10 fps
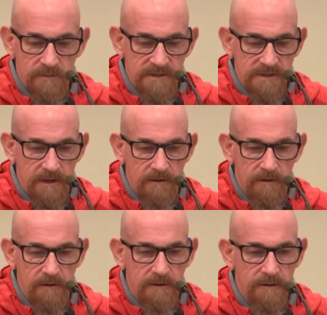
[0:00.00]

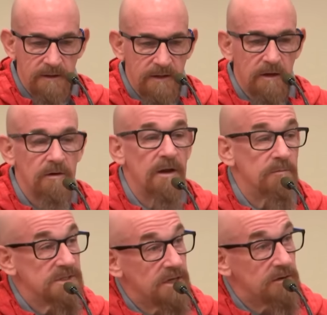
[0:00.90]
Sarah, I think her
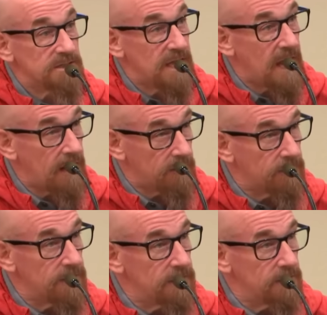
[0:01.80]
name was Sarah Zachary.